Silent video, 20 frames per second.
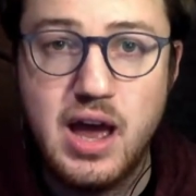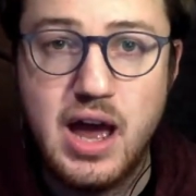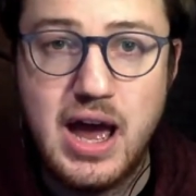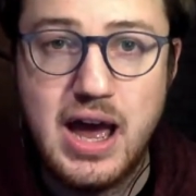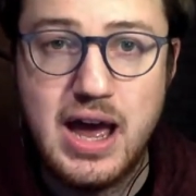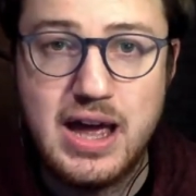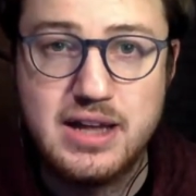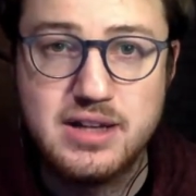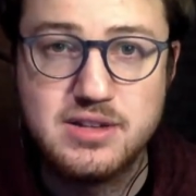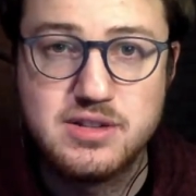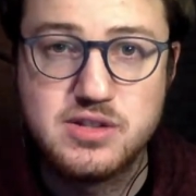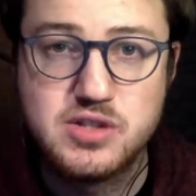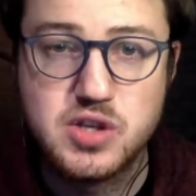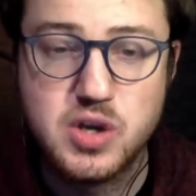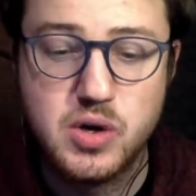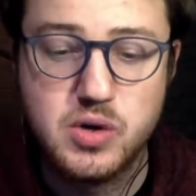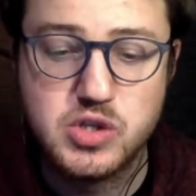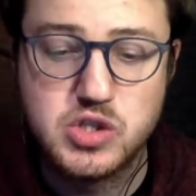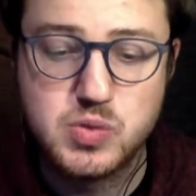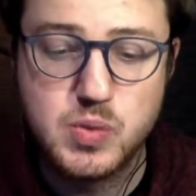And
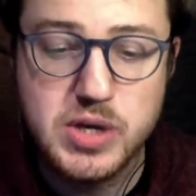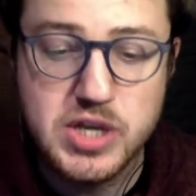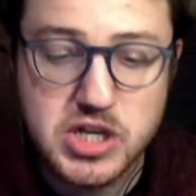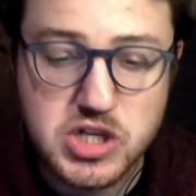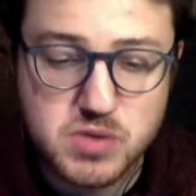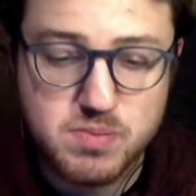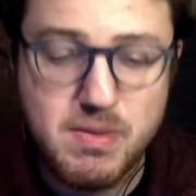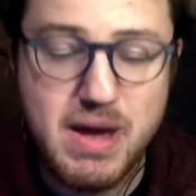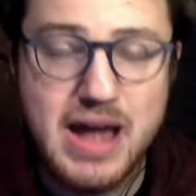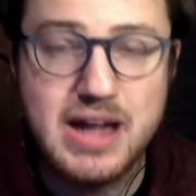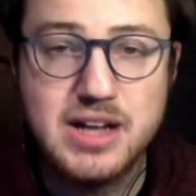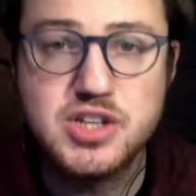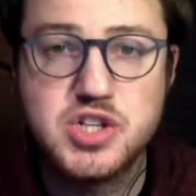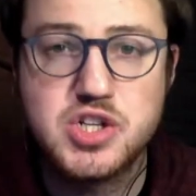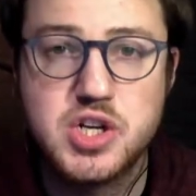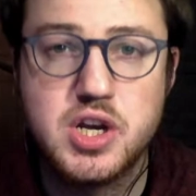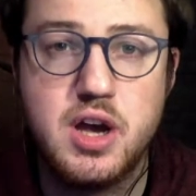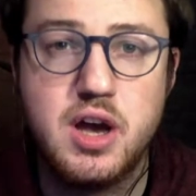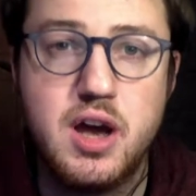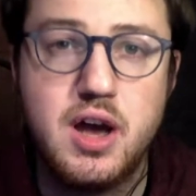so Swedish
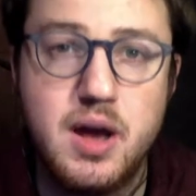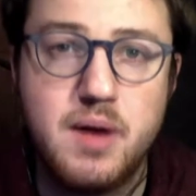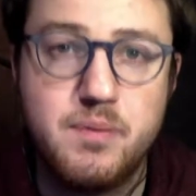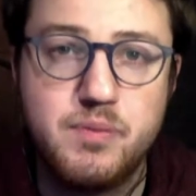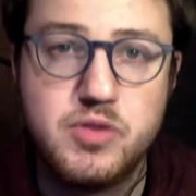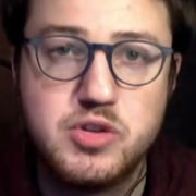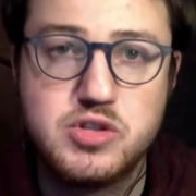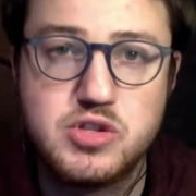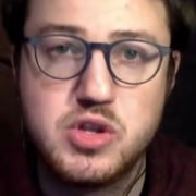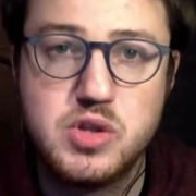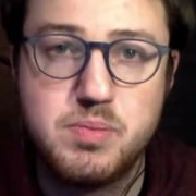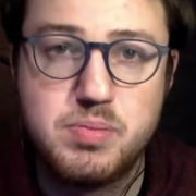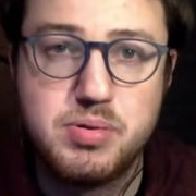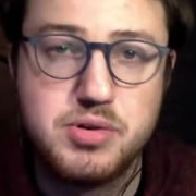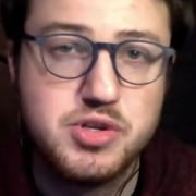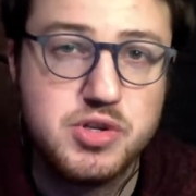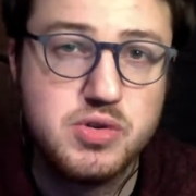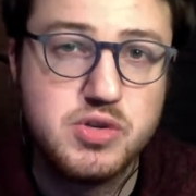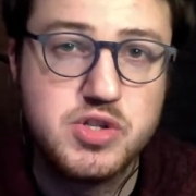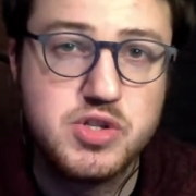Match, so the
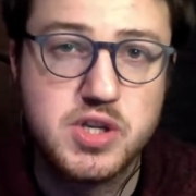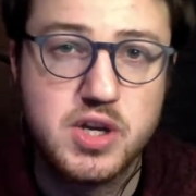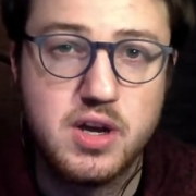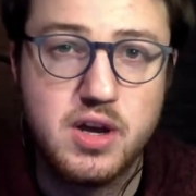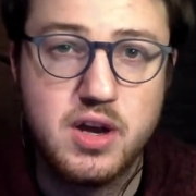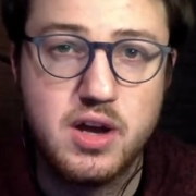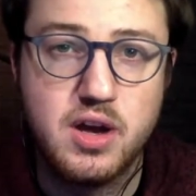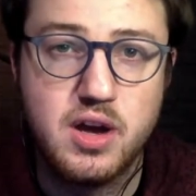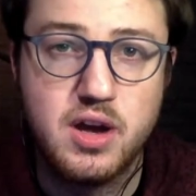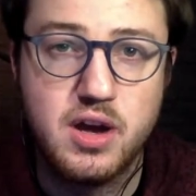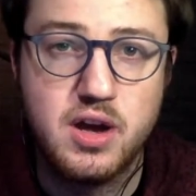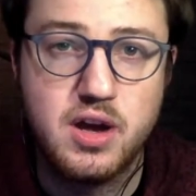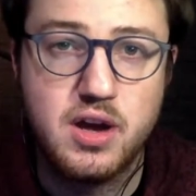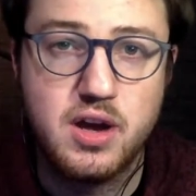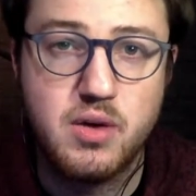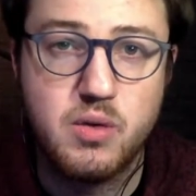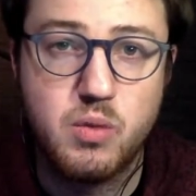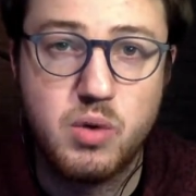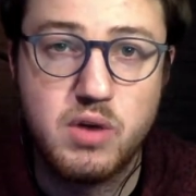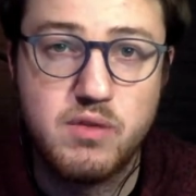
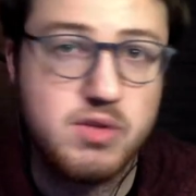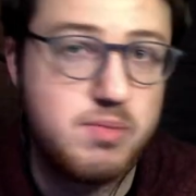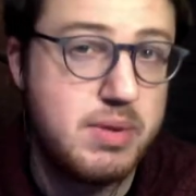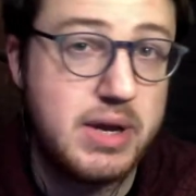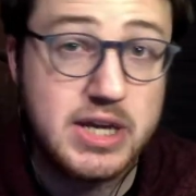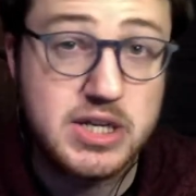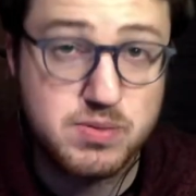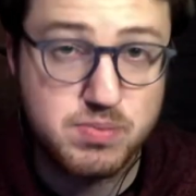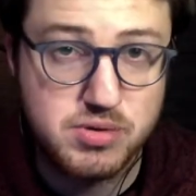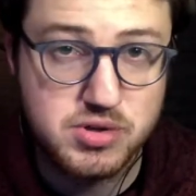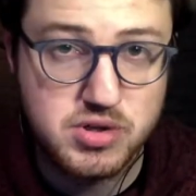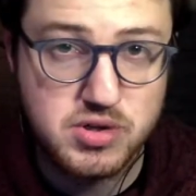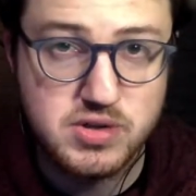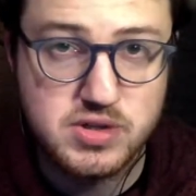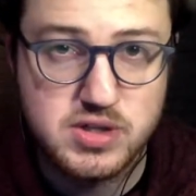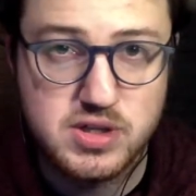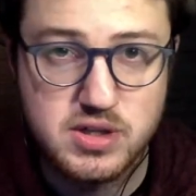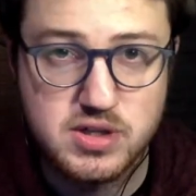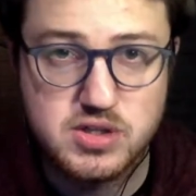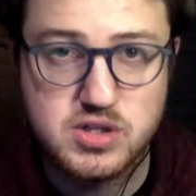producer, one of the biggest
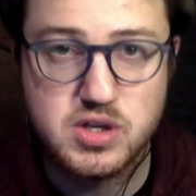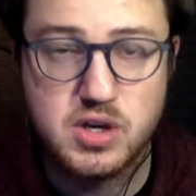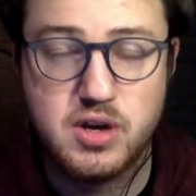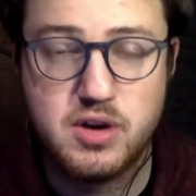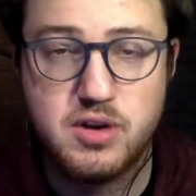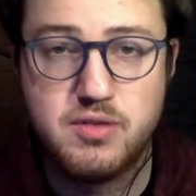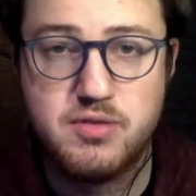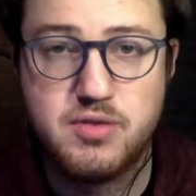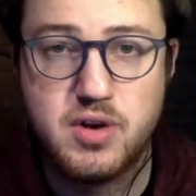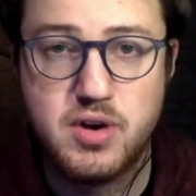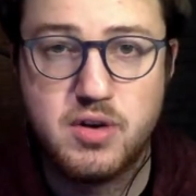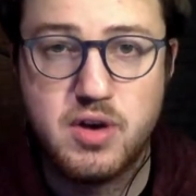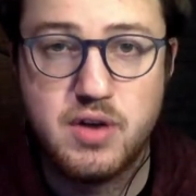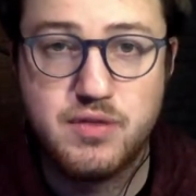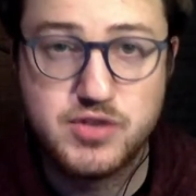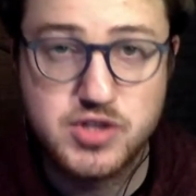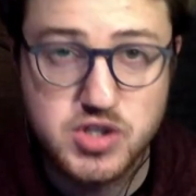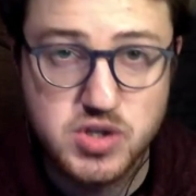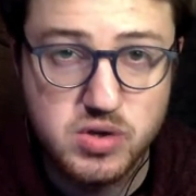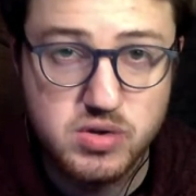producers of
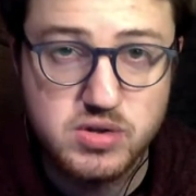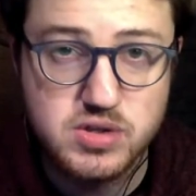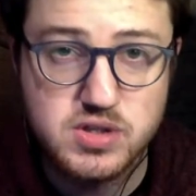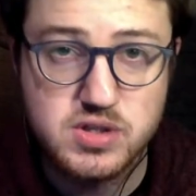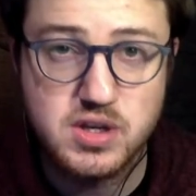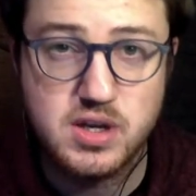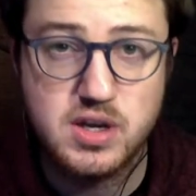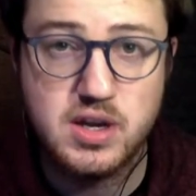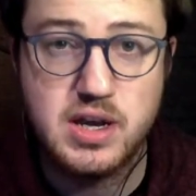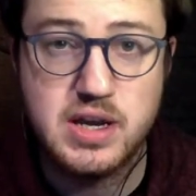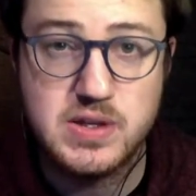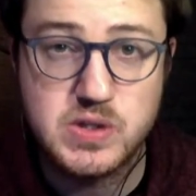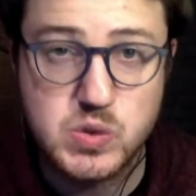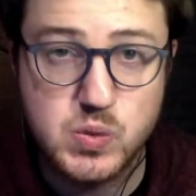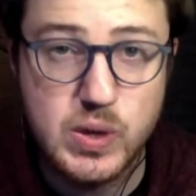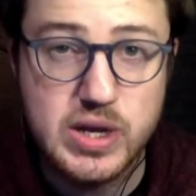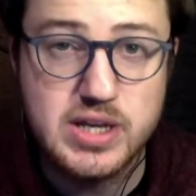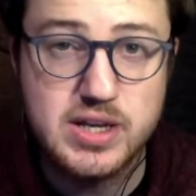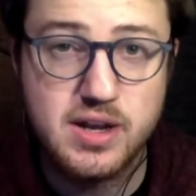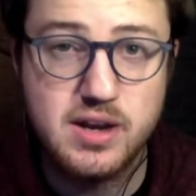snus in
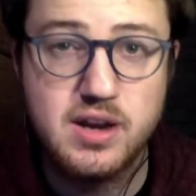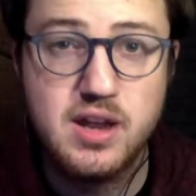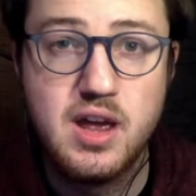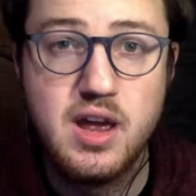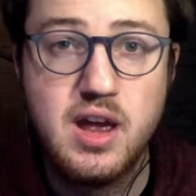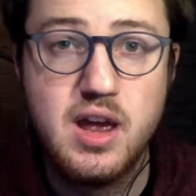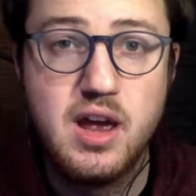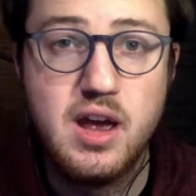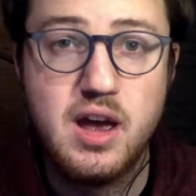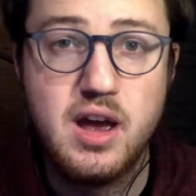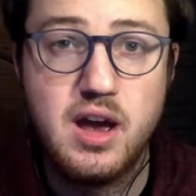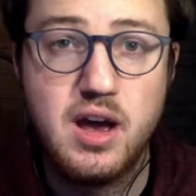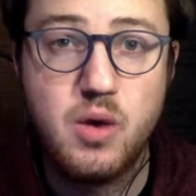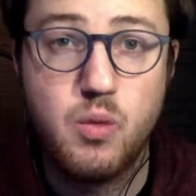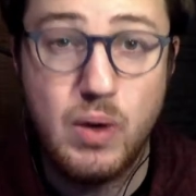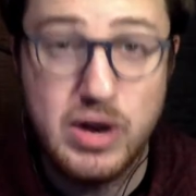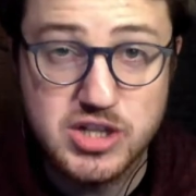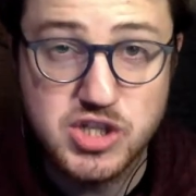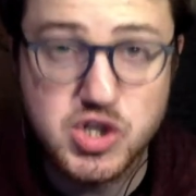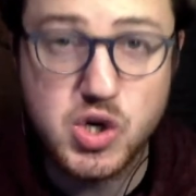Sweden,
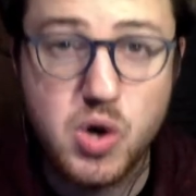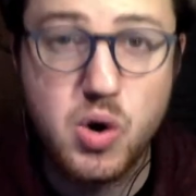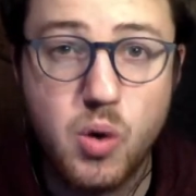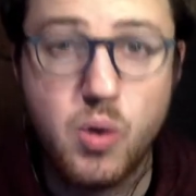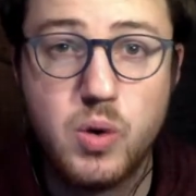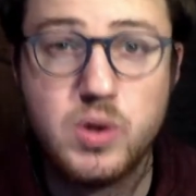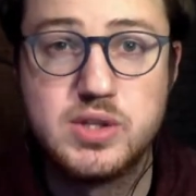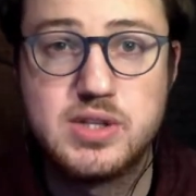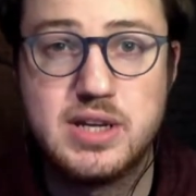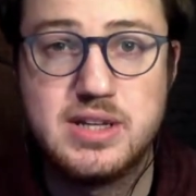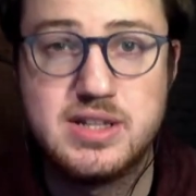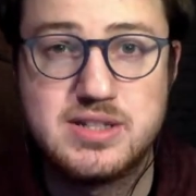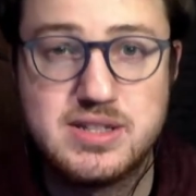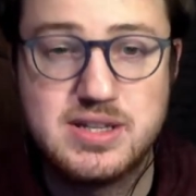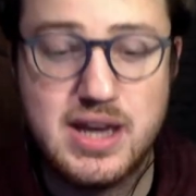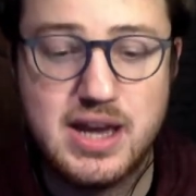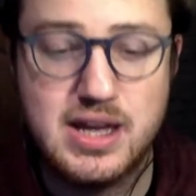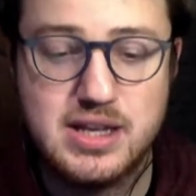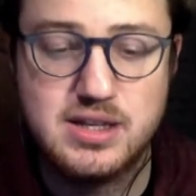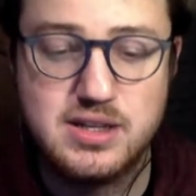went to court and
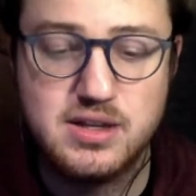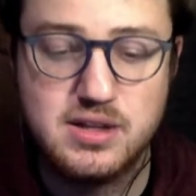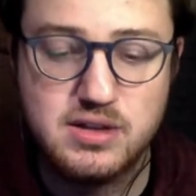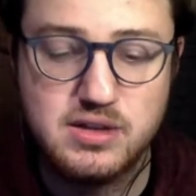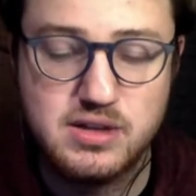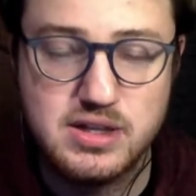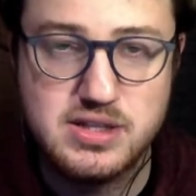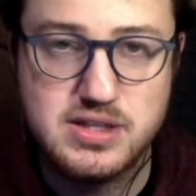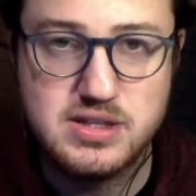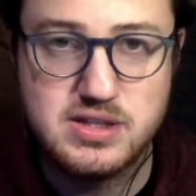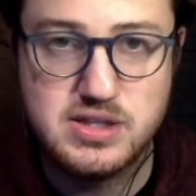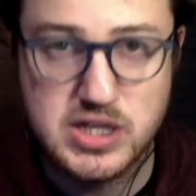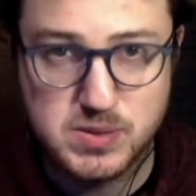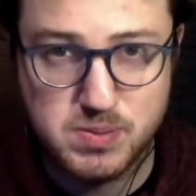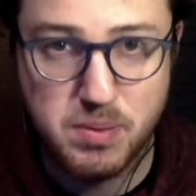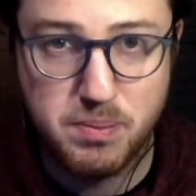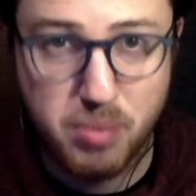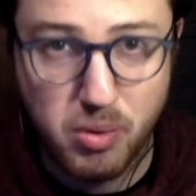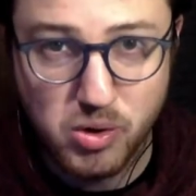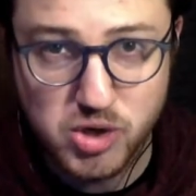said this is
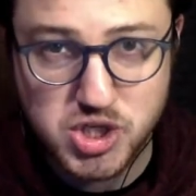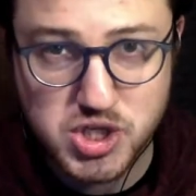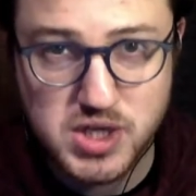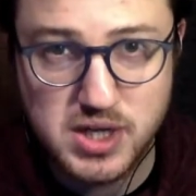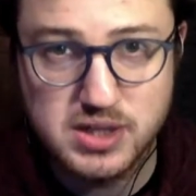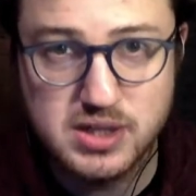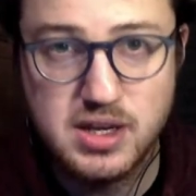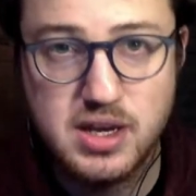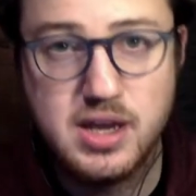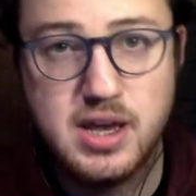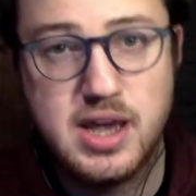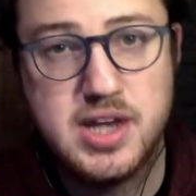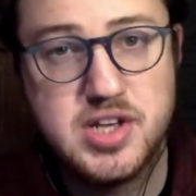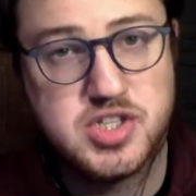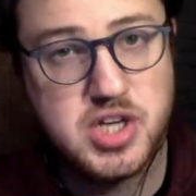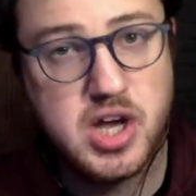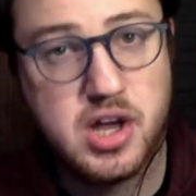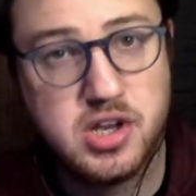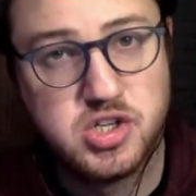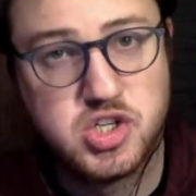disproportionate.
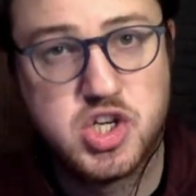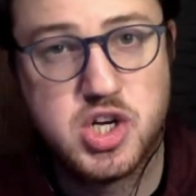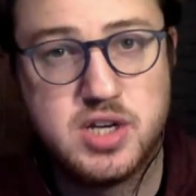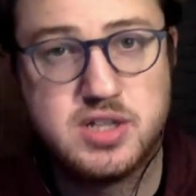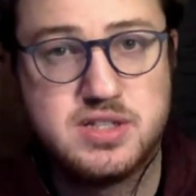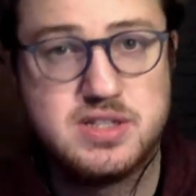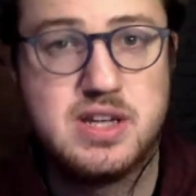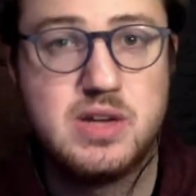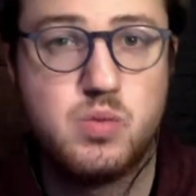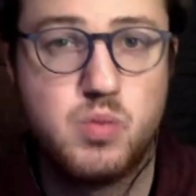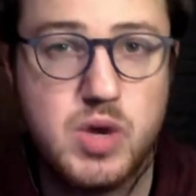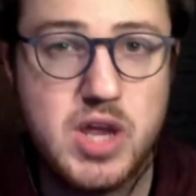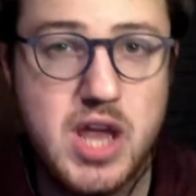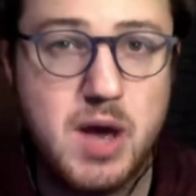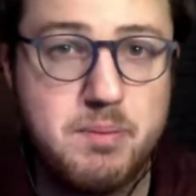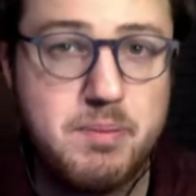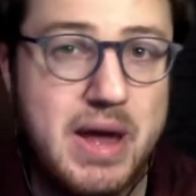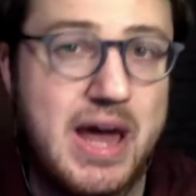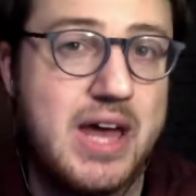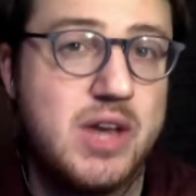It's unjust that we are
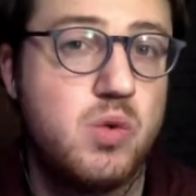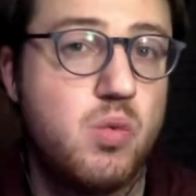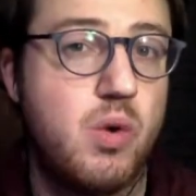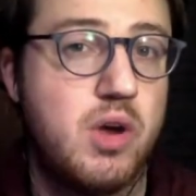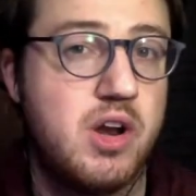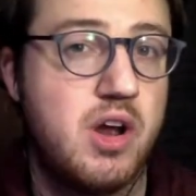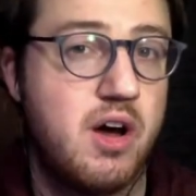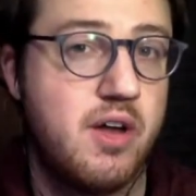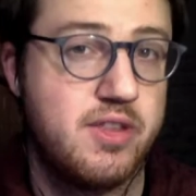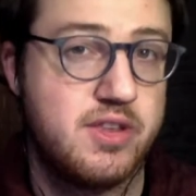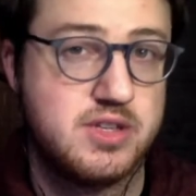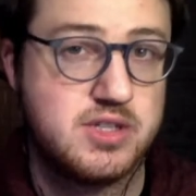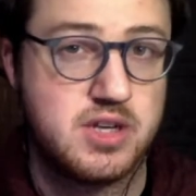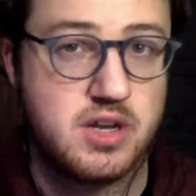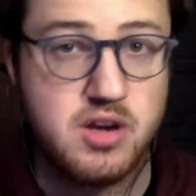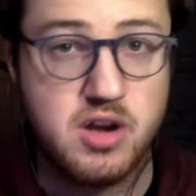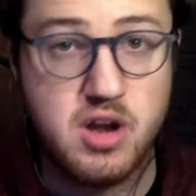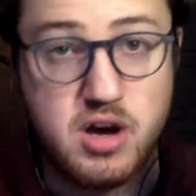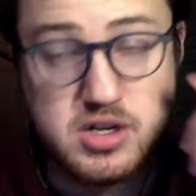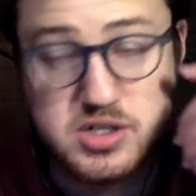banned when others are
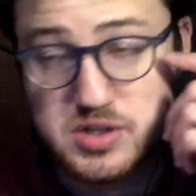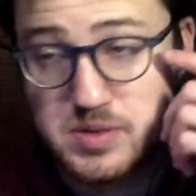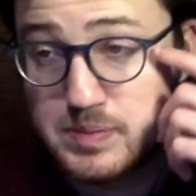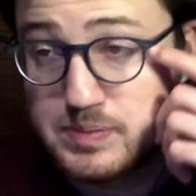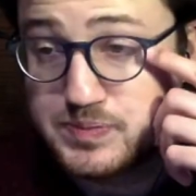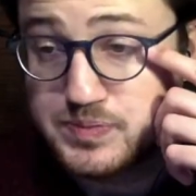not.